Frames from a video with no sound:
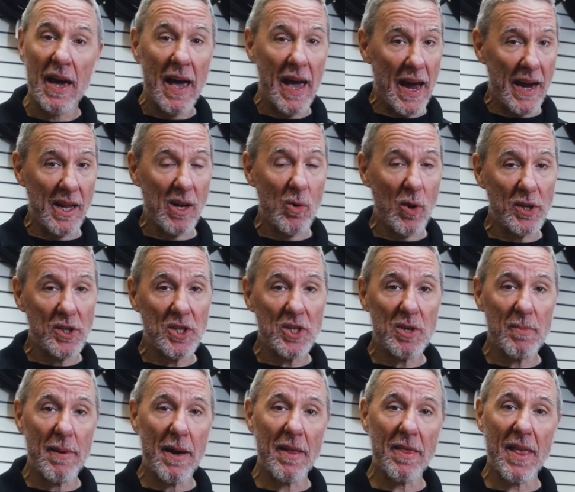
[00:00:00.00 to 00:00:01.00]
Any questions
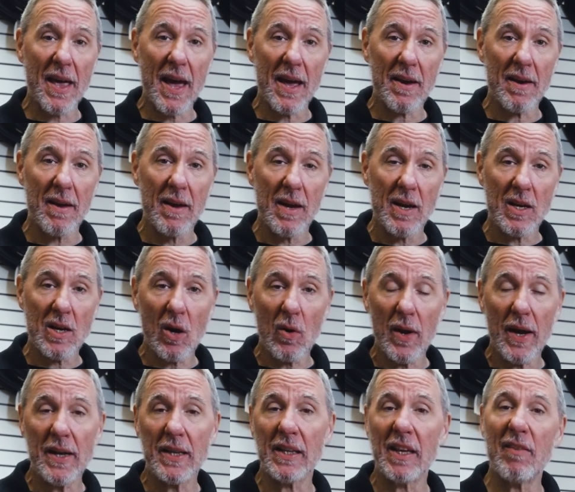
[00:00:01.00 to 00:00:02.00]
about that? Go
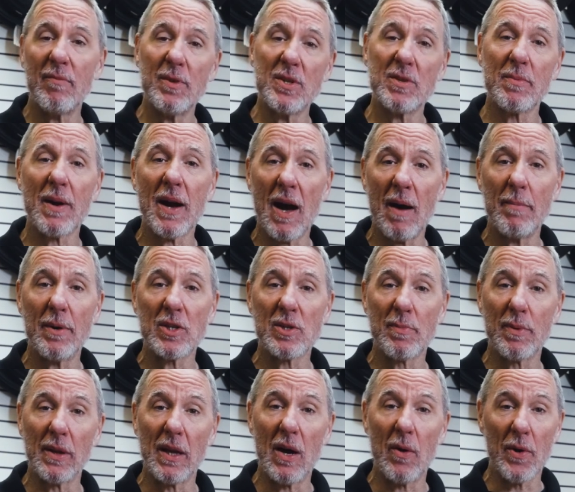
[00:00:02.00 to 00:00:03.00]
ahead and leave me some comments
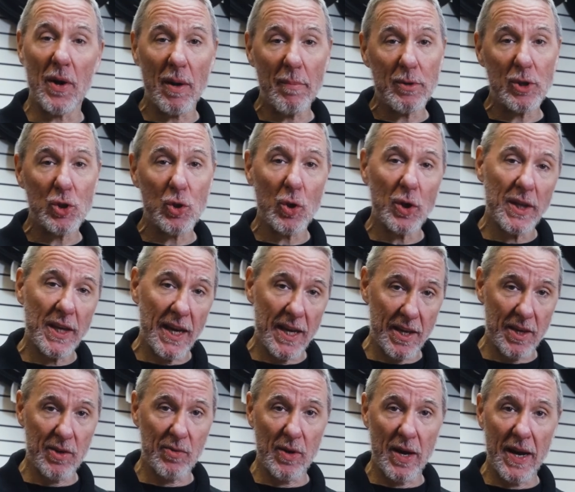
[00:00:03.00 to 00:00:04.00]
below and I'll be sure to get
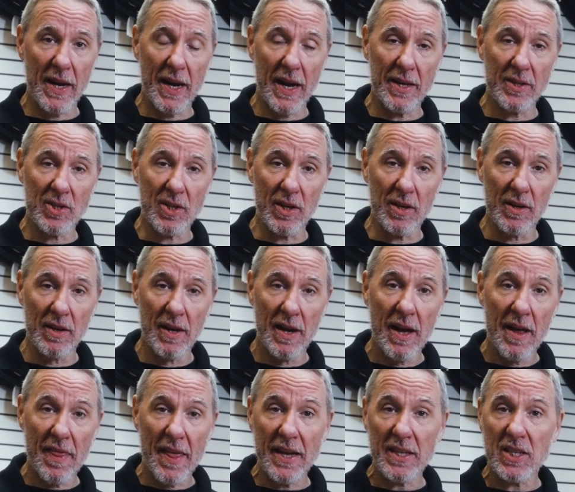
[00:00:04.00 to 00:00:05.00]
you the right answer.
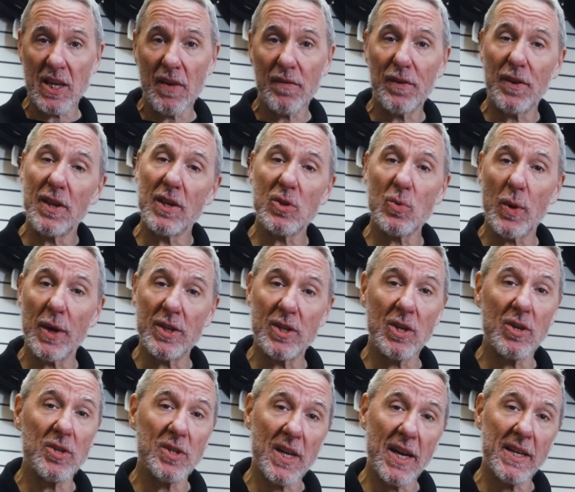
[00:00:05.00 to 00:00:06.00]
That's it for this week's
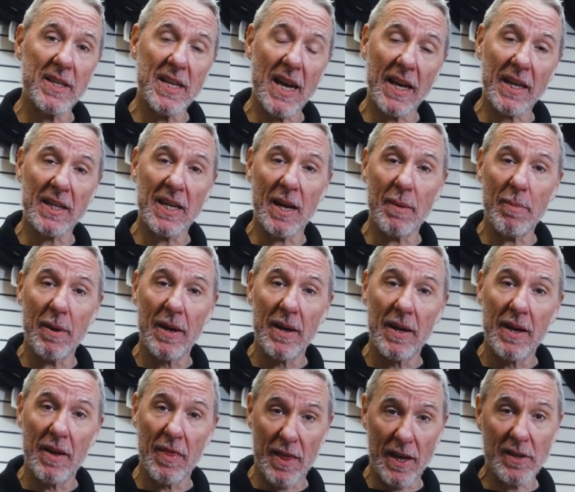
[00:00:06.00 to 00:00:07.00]
Tuesday Tech Tip.
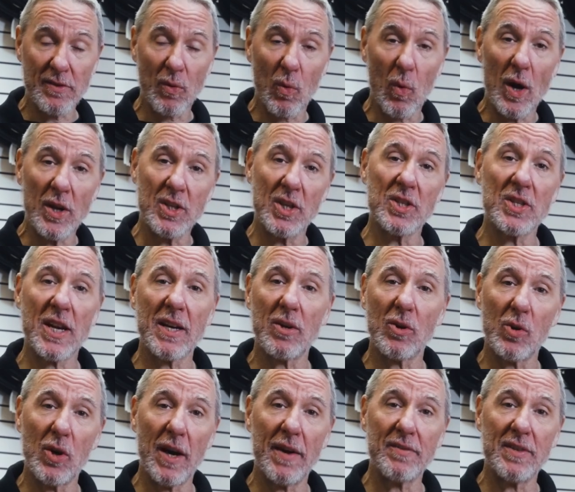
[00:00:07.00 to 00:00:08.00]
Thanks for watching
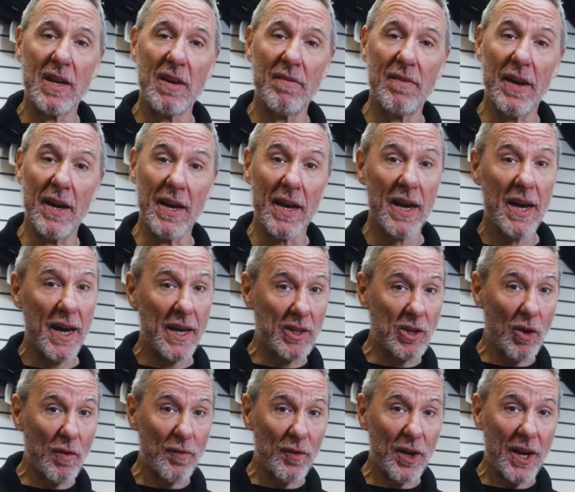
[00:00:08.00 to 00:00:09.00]
Cyclecraft TV. And
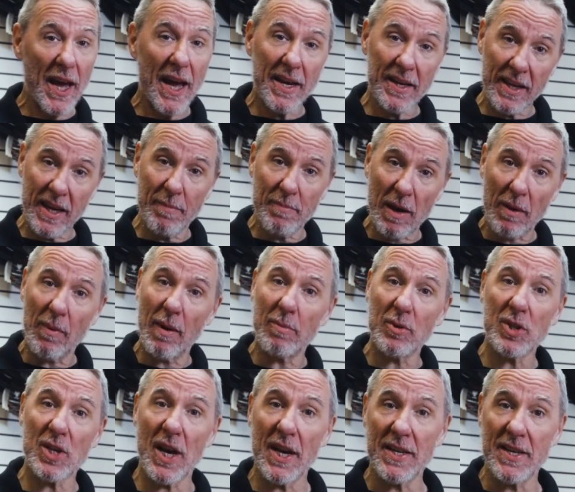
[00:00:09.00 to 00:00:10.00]
don't forget, keep that rubber
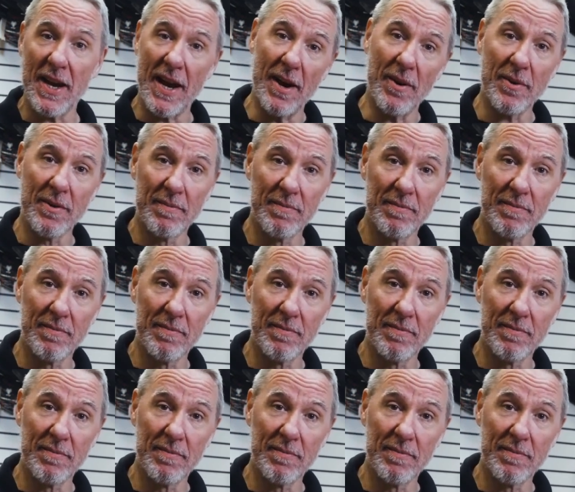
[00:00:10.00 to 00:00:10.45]
side down.